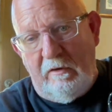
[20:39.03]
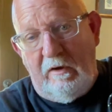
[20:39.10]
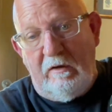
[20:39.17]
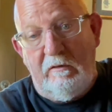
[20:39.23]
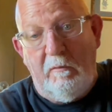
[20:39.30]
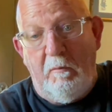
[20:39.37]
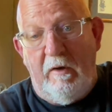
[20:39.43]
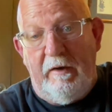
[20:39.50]
get
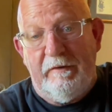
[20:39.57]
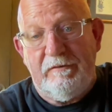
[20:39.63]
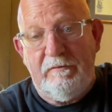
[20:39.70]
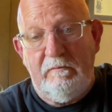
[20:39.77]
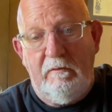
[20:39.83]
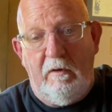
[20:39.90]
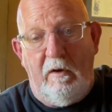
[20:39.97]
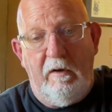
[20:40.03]
the best
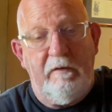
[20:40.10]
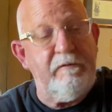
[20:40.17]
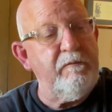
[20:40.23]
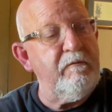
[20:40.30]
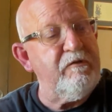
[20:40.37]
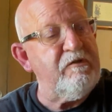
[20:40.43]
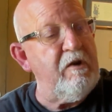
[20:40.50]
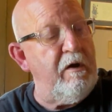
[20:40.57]

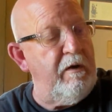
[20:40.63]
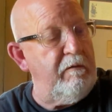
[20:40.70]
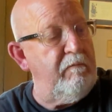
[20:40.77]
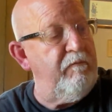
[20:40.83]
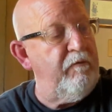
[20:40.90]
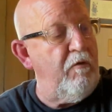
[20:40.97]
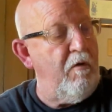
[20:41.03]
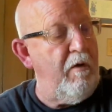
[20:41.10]
sun
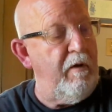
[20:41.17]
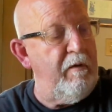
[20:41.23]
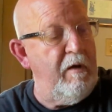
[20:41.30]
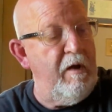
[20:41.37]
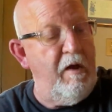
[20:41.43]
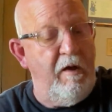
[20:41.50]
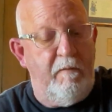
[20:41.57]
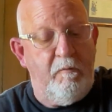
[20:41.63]
for it.
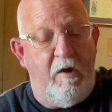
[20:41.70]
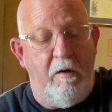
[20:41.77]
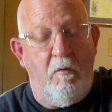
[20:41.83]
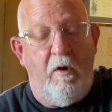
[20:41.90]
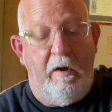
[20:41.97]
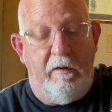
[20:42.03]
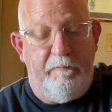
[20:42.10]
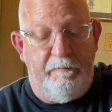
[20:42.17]
But
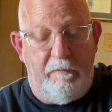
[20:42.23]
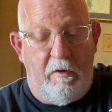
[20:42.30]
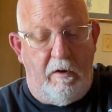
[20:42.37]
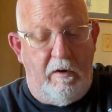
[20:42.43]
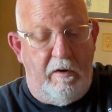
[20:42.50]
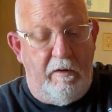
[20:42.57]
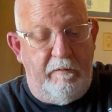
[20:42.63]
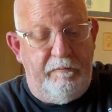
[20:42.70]
anyway,
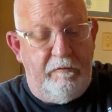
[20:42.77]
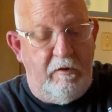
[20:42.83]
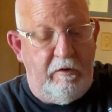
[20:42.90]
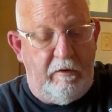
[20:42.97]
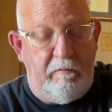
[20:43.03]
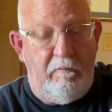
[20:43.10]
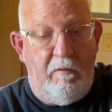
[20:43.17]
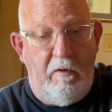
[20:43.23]
you
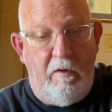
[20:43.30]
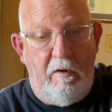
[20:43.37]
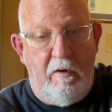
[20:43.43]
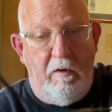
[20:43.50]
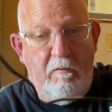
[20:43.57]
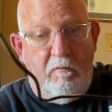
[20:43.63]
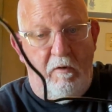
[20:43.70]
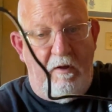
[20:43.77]
can
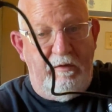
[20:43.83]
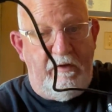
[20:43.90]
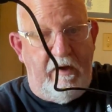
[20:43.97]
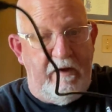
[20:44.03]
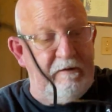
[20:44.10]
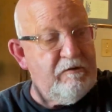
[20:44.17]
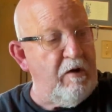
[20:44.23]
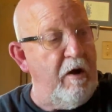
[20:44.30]
run
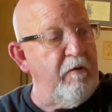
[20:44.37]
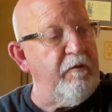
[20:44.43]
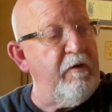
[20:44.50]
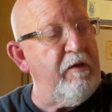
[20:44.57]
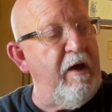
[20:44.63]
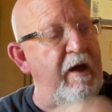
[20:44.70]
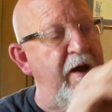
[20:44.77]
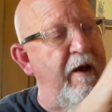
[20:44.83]
things off of
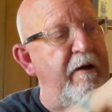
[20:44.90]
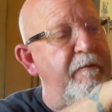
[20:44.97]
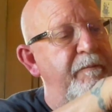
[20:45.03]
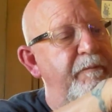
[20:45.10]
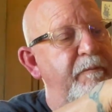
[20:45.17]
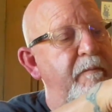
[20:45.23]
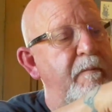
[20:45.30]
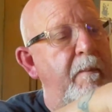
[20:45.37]
that.
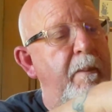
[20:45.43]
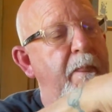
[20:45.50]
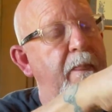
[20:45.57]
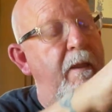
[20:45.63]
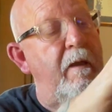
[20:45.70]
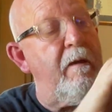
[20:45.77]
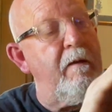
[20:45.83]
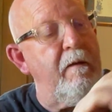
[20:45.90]

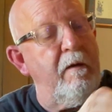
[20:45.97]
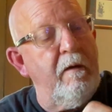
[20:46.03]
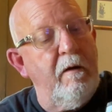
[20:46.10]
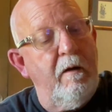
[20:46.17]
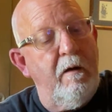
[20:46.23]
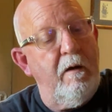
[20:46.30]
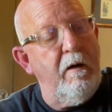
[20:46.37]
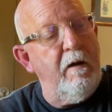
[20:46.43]

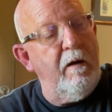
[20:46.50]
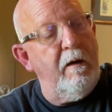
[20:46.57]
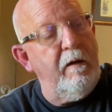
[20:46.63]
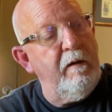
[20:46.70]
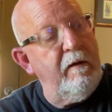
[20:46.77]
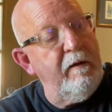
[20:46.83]
You